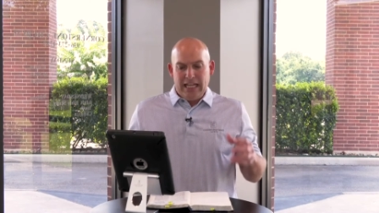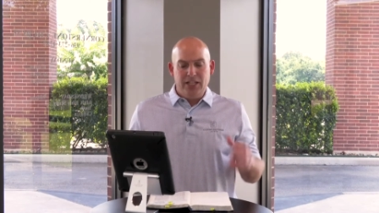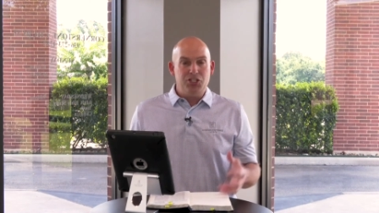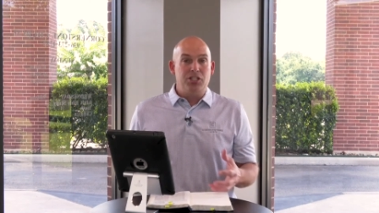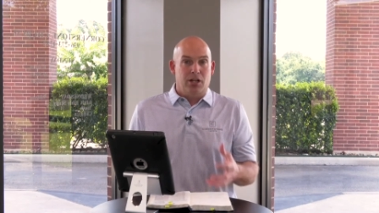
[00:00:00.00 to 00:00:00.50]

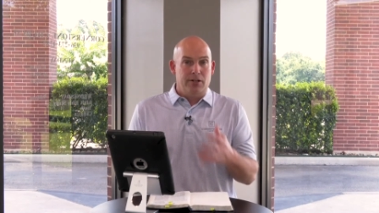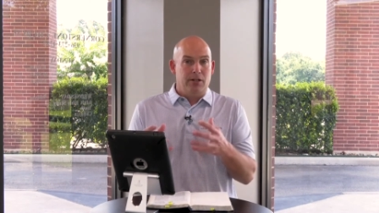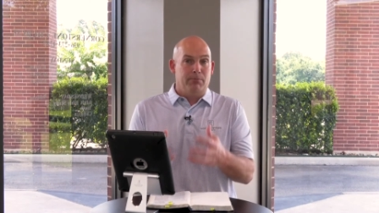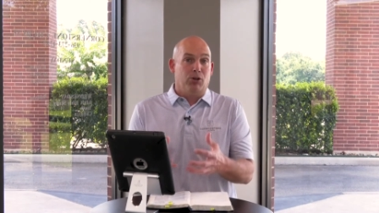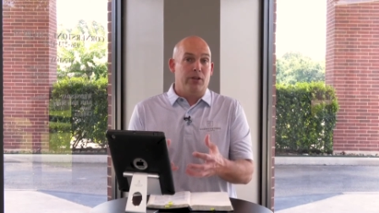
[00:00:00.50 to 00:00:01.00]
his
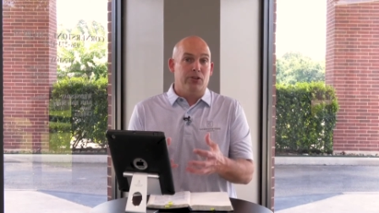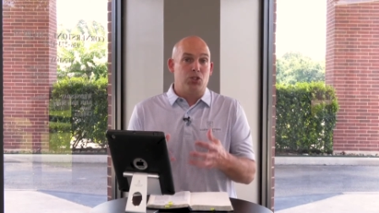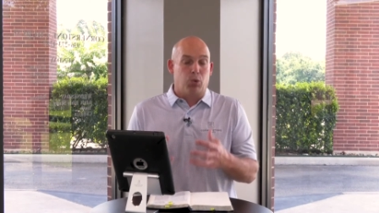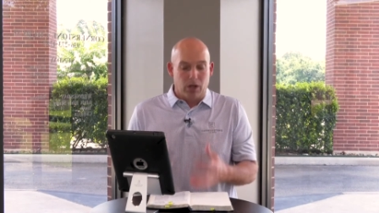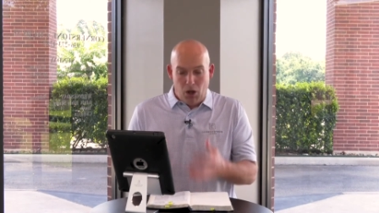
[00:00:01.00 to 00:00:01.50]
younger
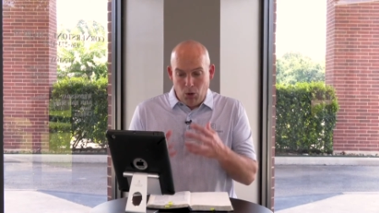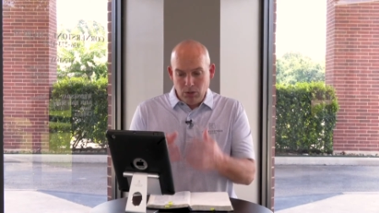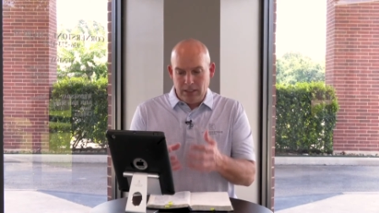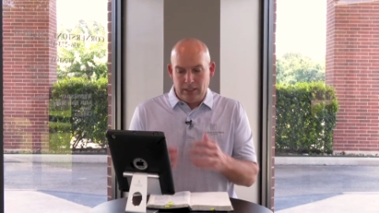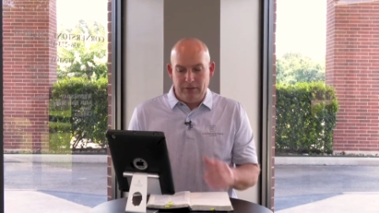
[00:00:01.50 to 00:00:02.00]
brothers were
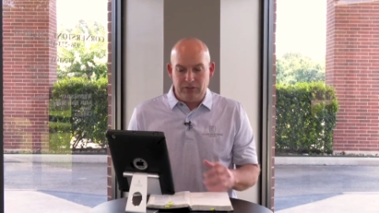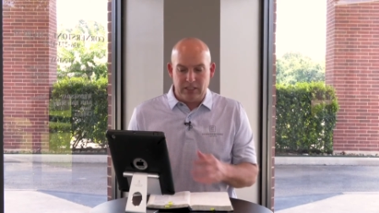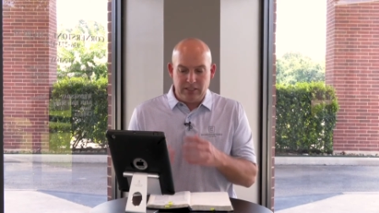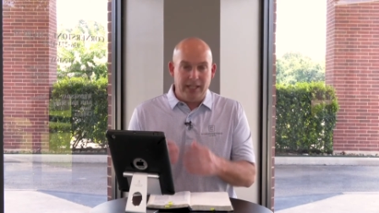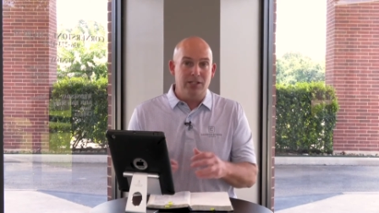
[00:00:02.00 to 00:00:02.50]
old enough
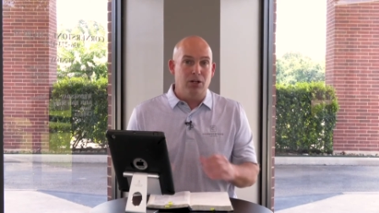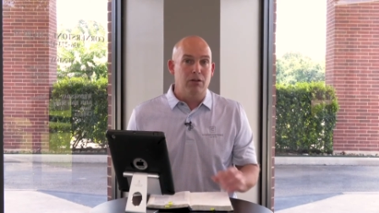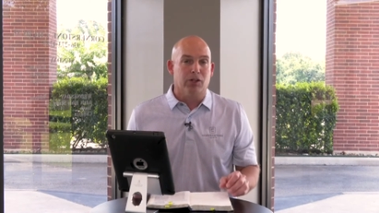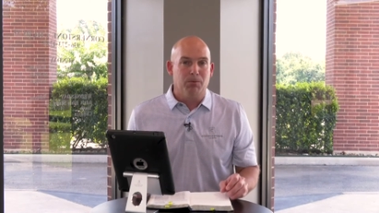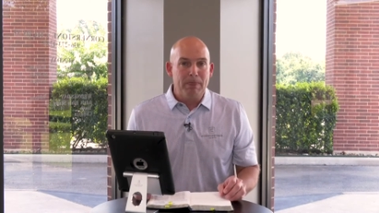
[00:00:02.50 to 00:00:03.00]
to take
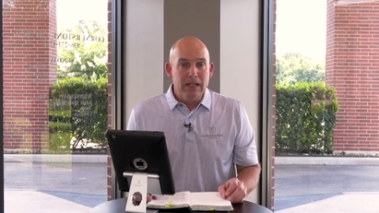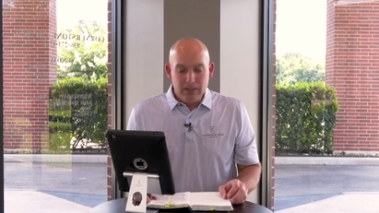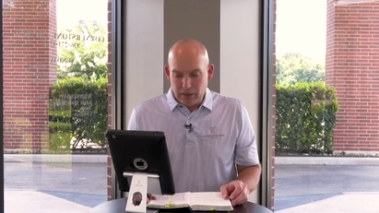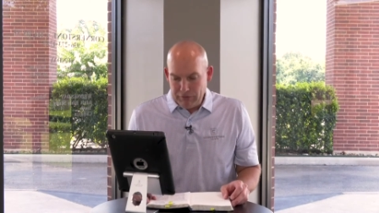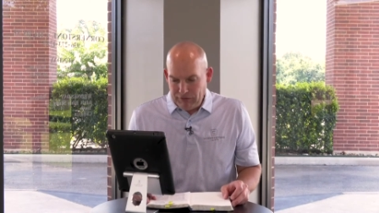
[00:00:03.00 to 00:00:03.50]
over
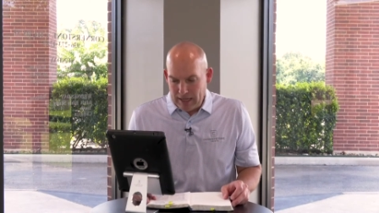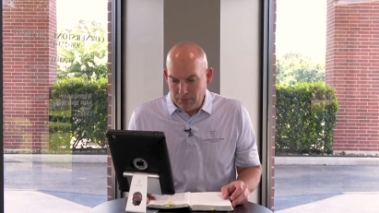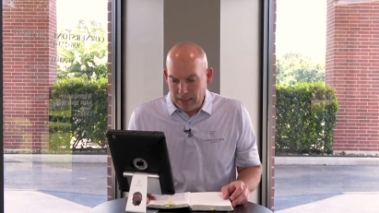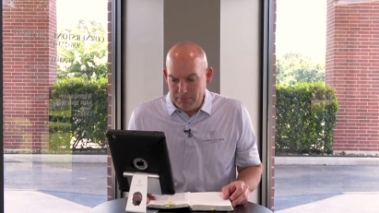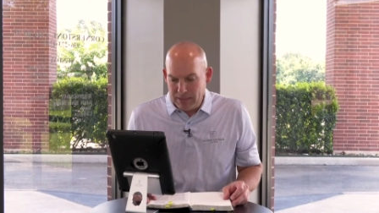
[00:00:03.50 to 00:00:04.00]
the family